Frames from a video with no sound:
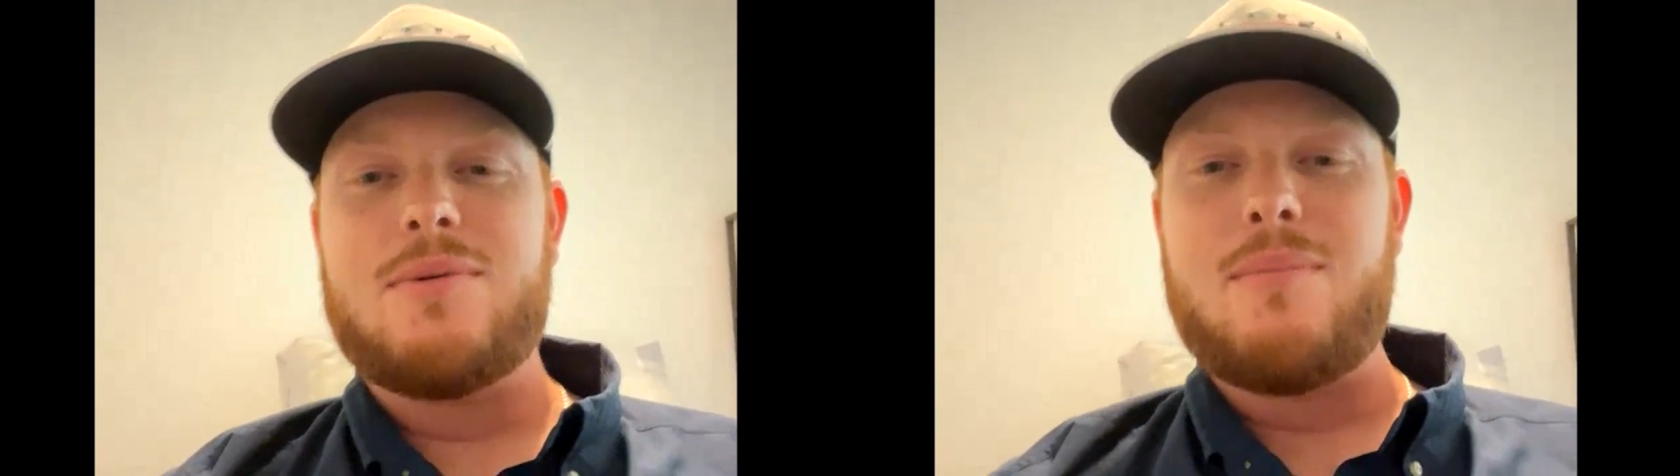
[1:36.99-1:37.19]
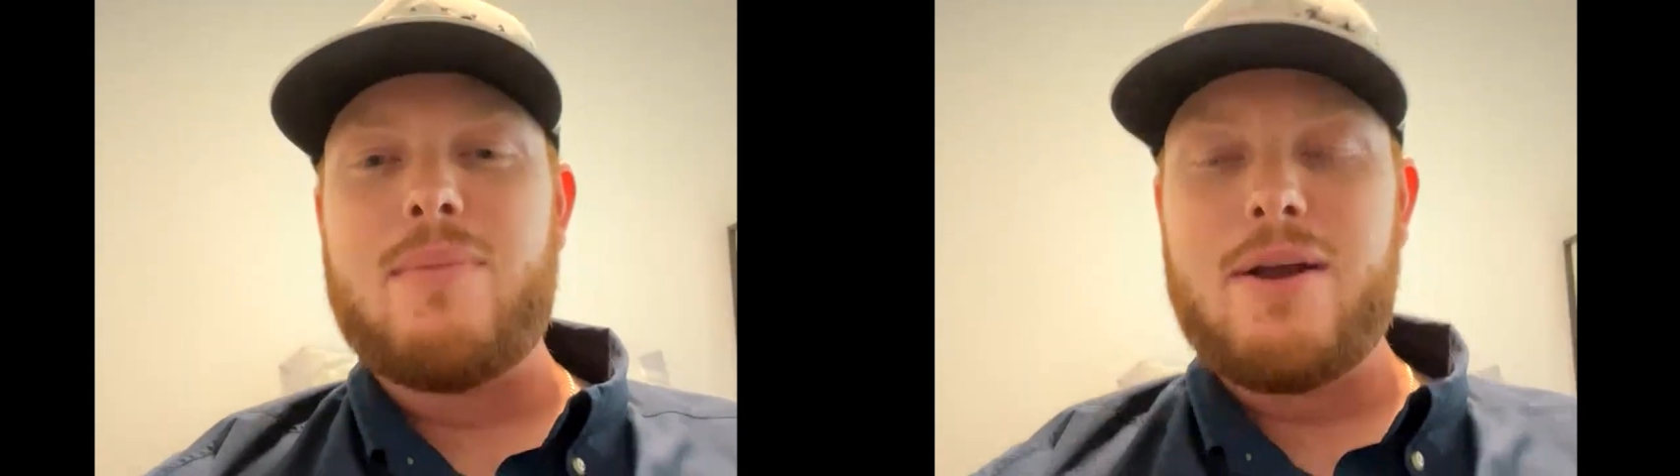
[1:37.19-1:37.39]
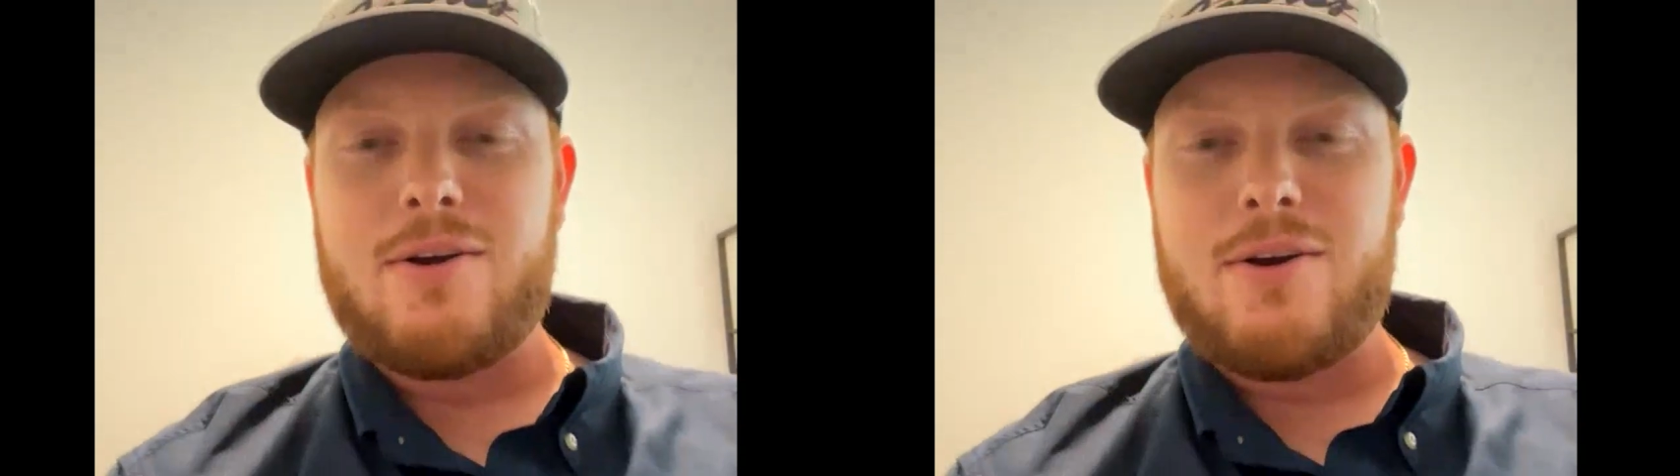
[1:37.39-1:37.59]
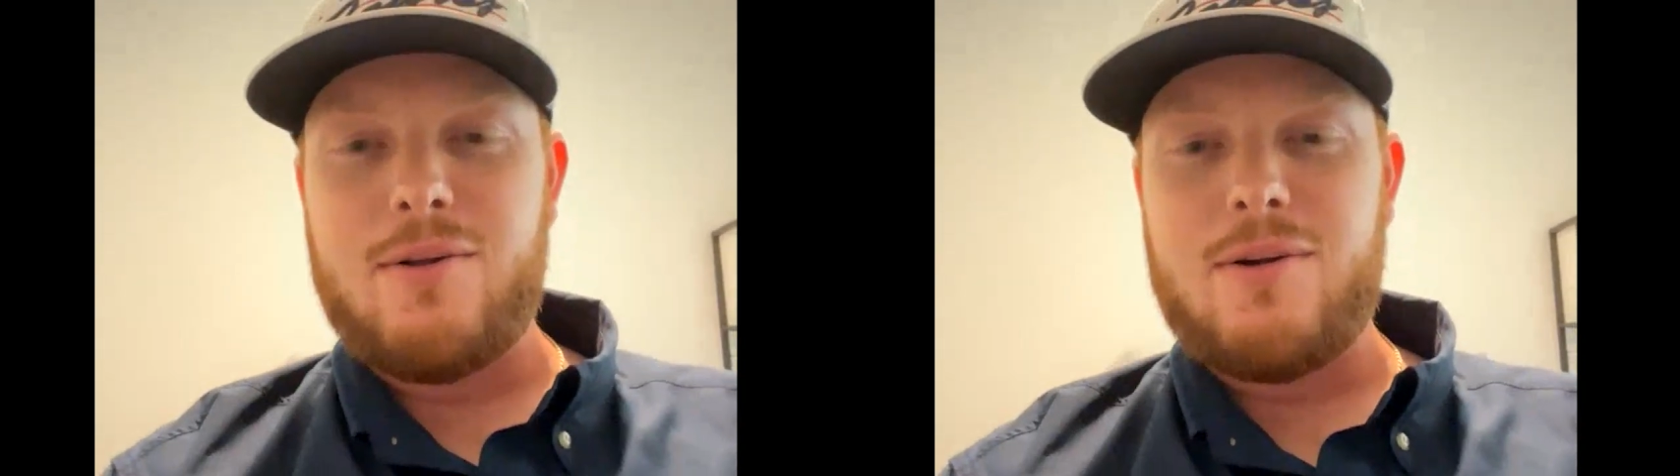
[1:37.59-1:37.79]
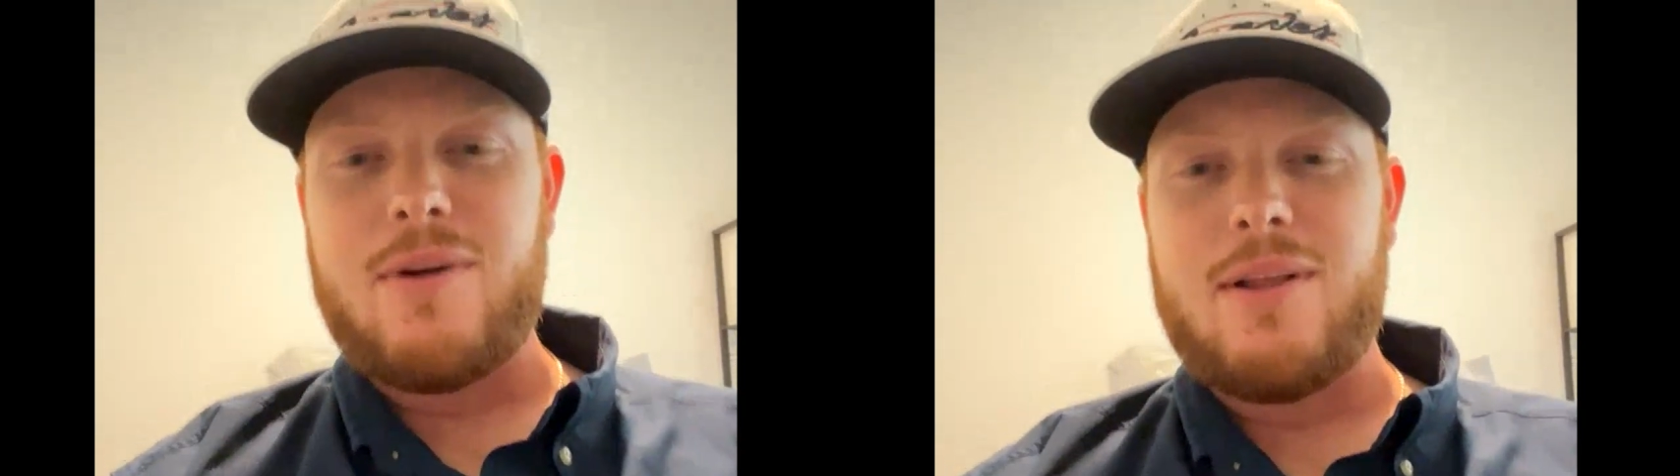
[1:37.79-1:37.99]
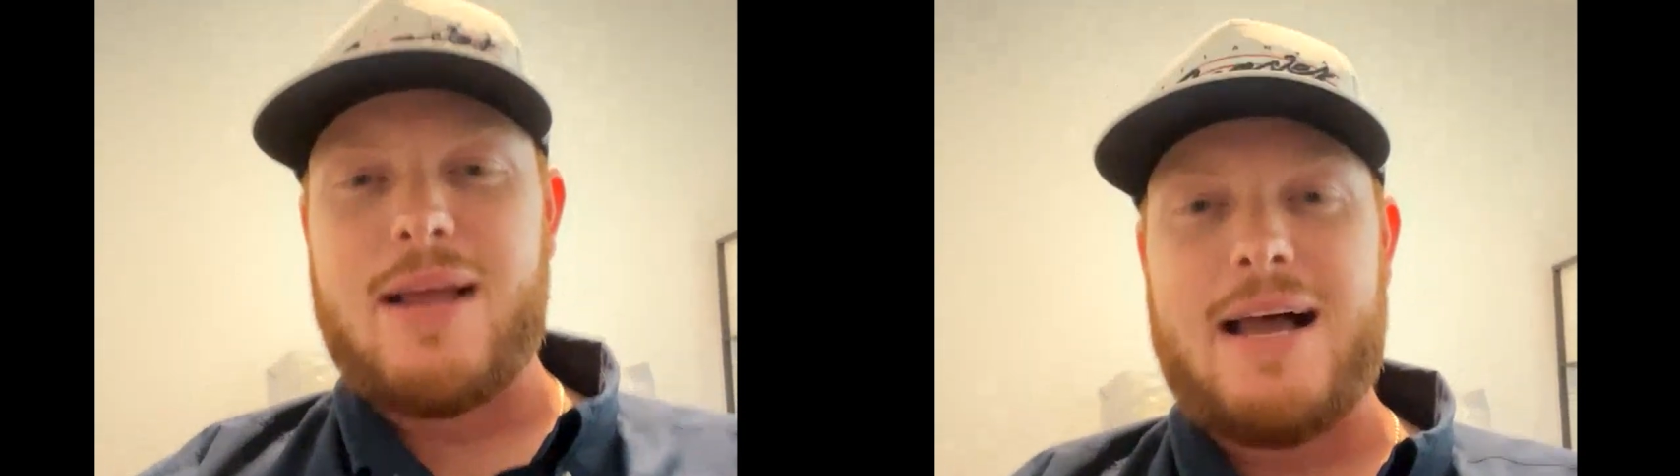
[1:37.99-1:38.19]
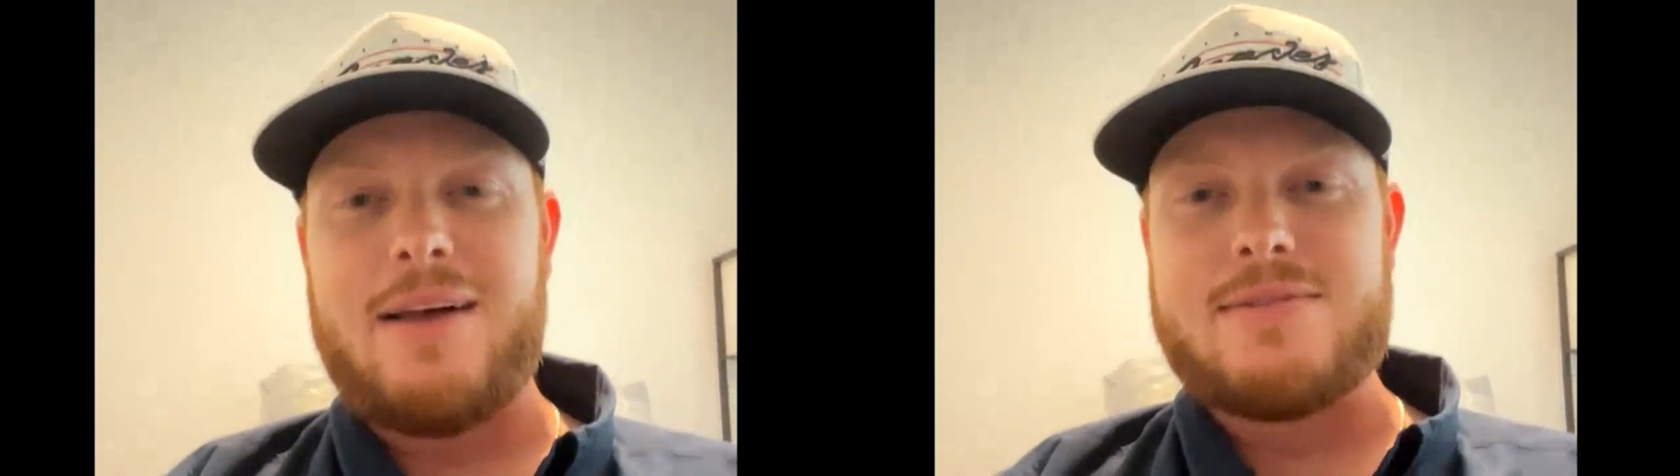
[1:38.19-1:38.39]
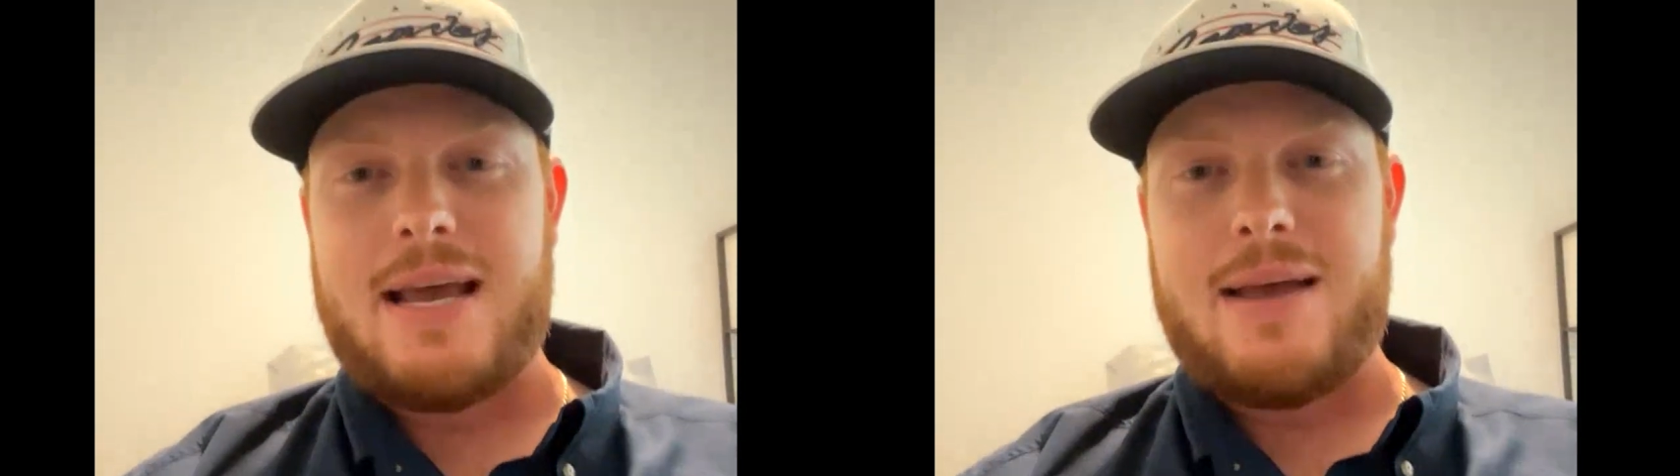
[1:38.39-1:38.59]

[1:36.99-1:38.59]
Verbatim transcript: miracle of our lives